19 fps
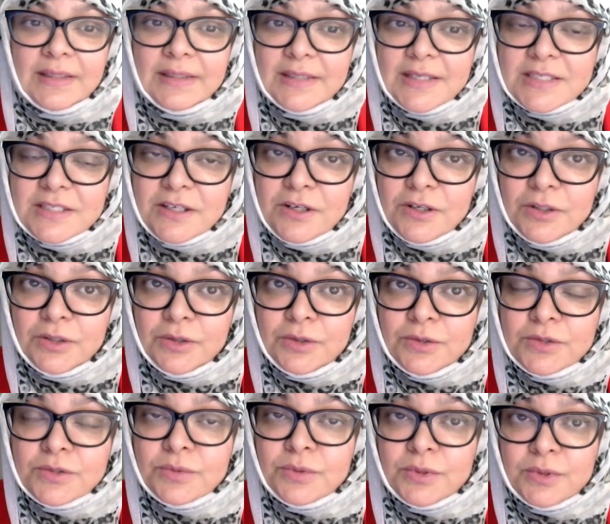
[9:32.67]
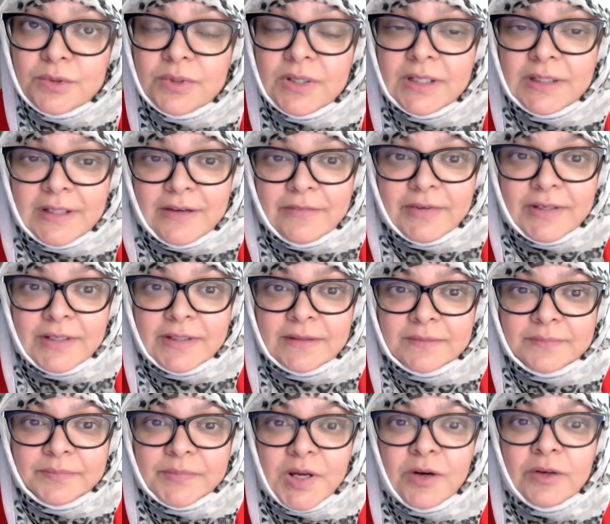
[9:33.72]
This concludes Ruku
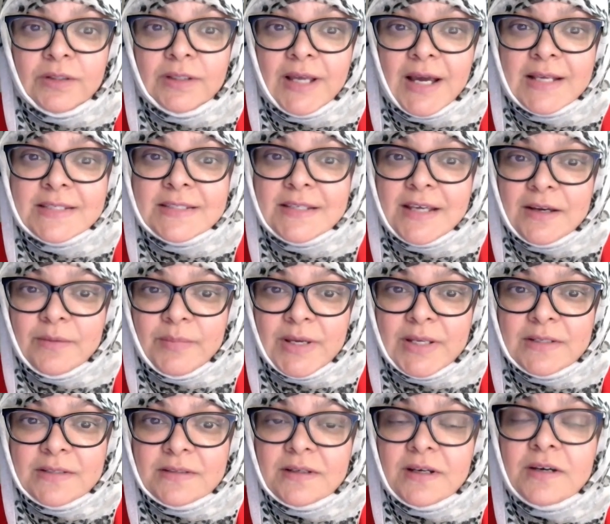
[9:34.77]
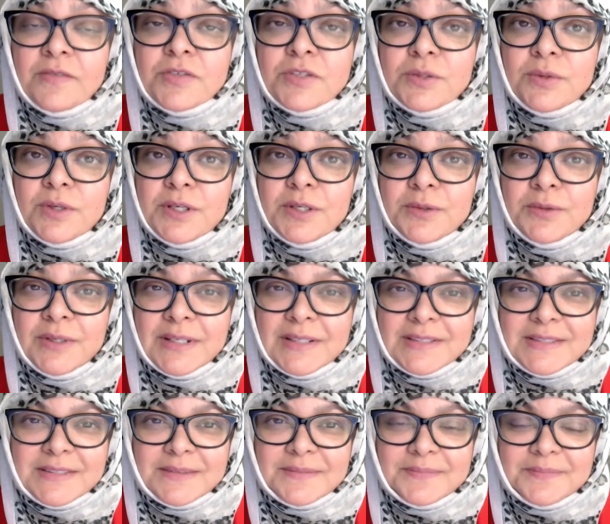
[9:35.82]
11, our last segment of Surah
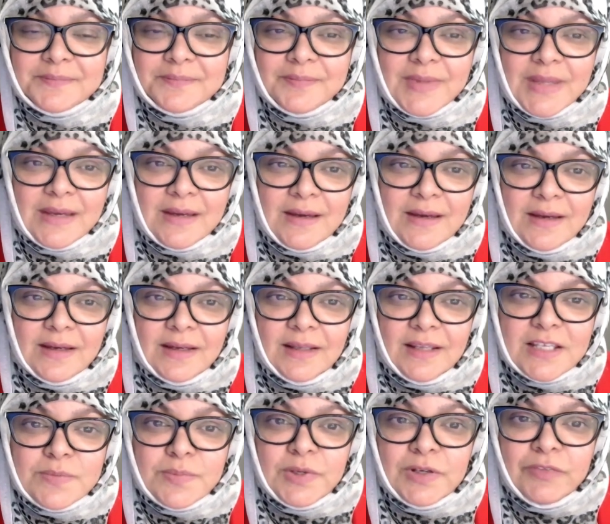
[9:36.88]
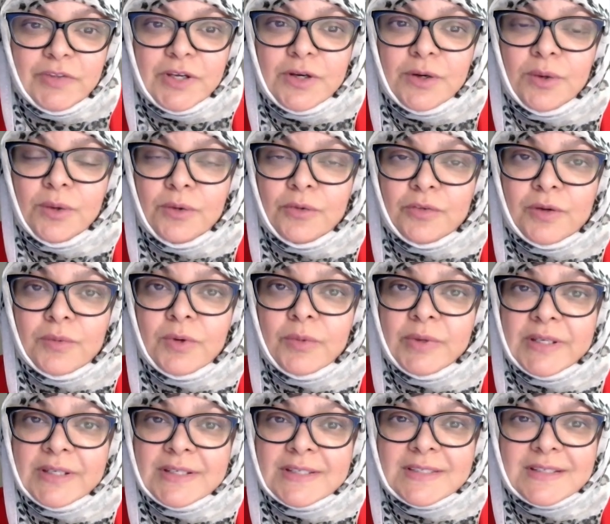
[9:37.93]
Yunus. Let's briefly go over what we
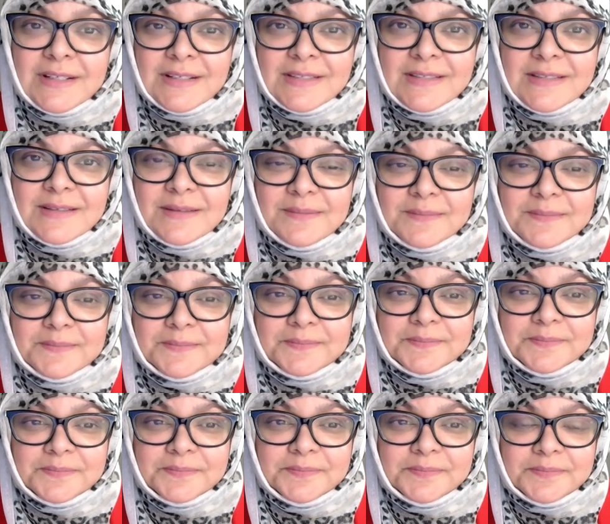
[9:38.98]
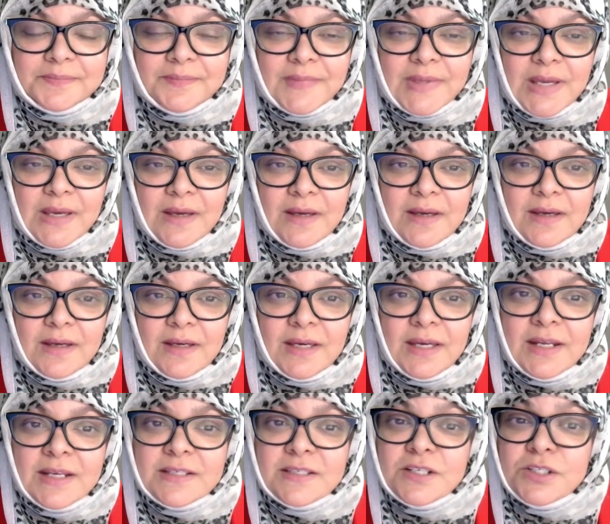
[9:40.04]
discussed.
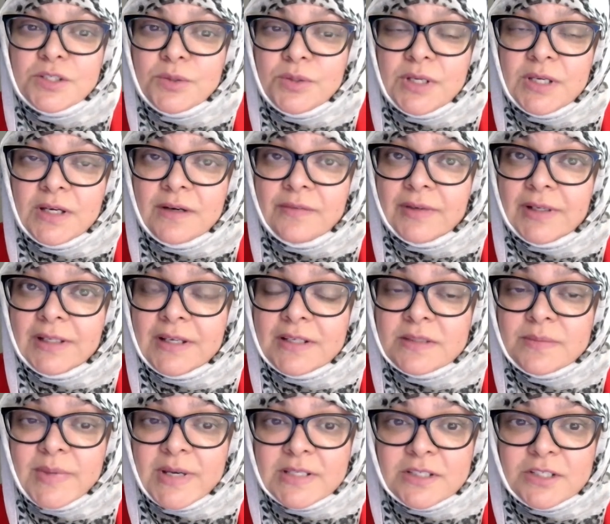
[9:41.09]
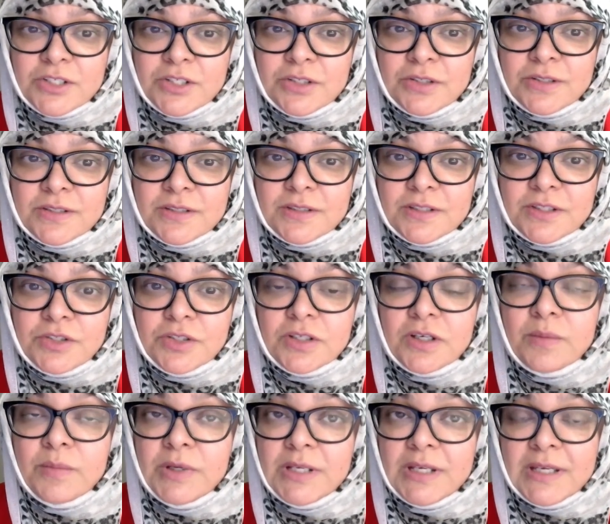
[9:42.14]
It is the duty of Allah's messengers to
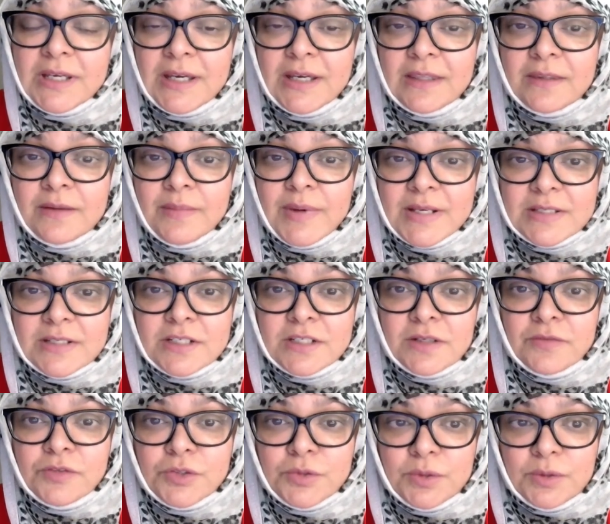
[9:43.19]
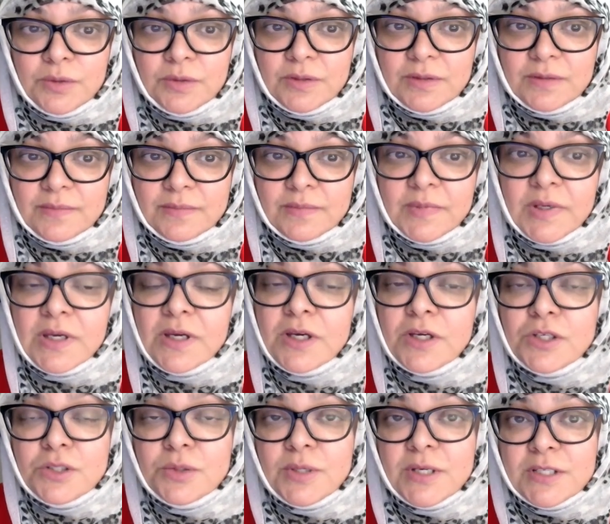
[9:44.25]
communicate the message of truth
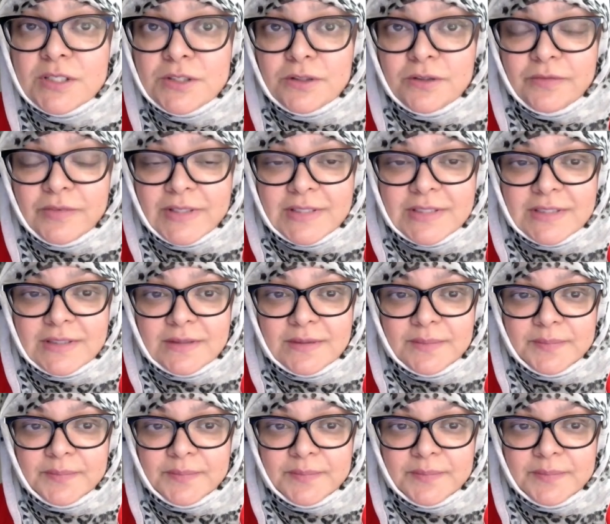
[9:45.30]
to His servants.